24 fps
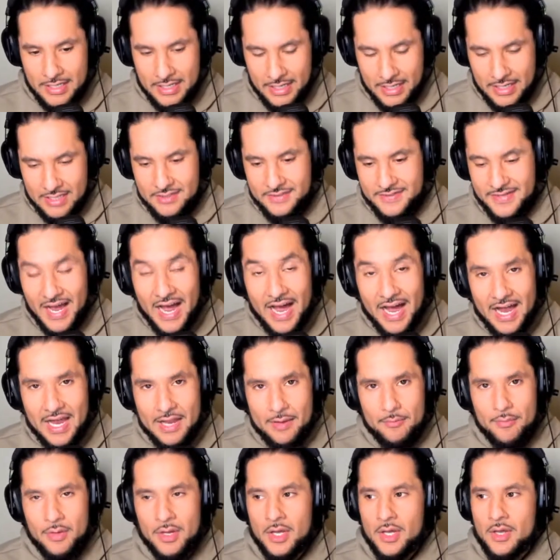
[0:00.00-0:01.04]
in
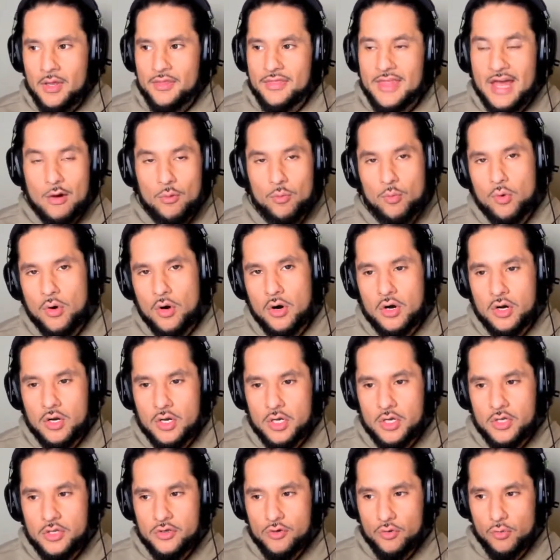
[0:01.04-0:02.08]
time, that work
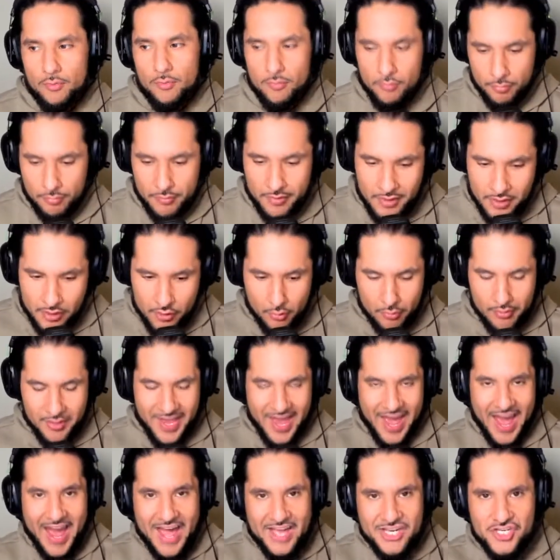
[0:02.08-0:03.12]
you'll you'll
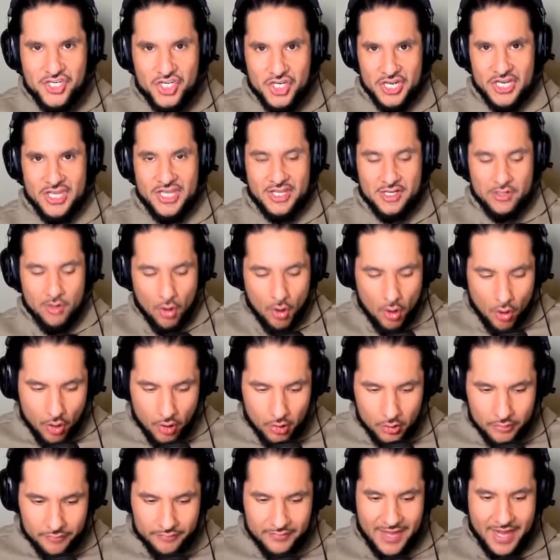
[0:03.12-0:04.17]
cash in
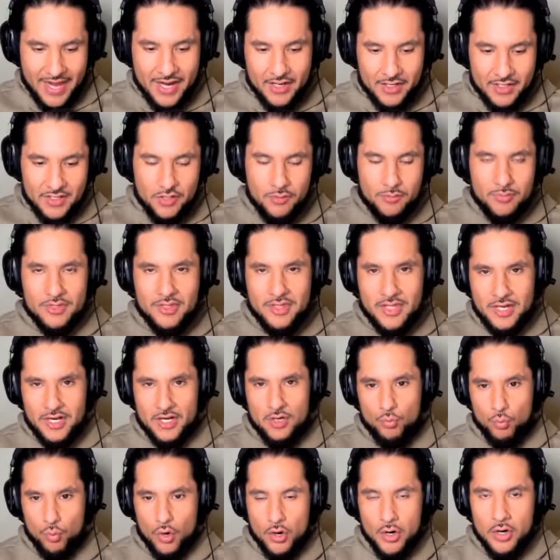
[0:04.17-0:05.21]
all of that
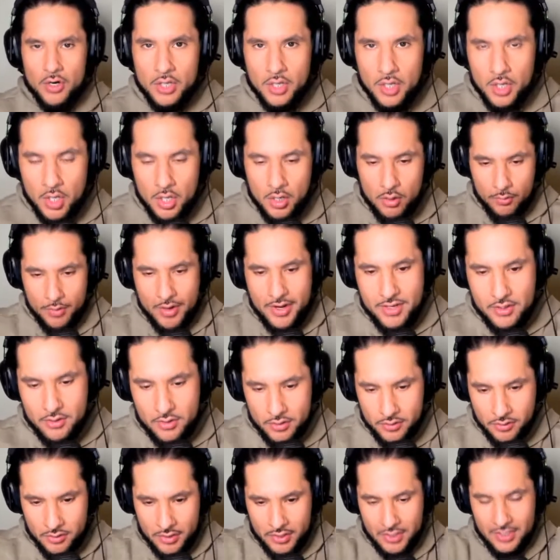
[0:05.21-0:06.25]
accumulated work, right? You're,
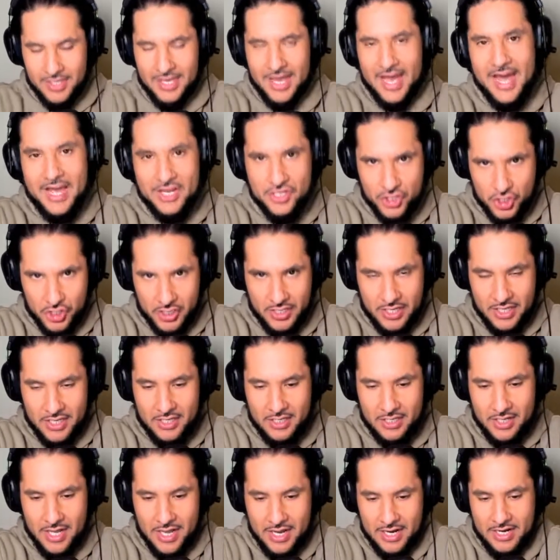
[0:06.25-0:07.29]
you're going to cash it
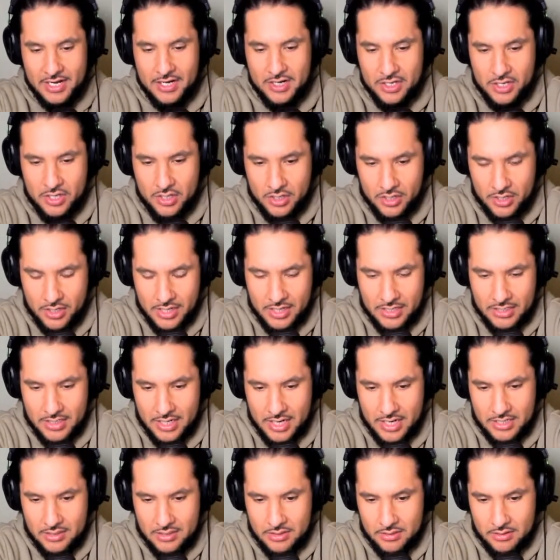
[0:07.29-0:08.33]
in, and in the, in
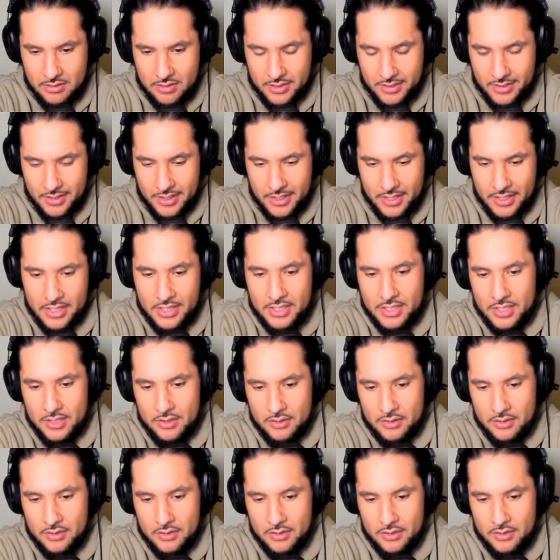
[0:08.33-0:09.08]
and uh,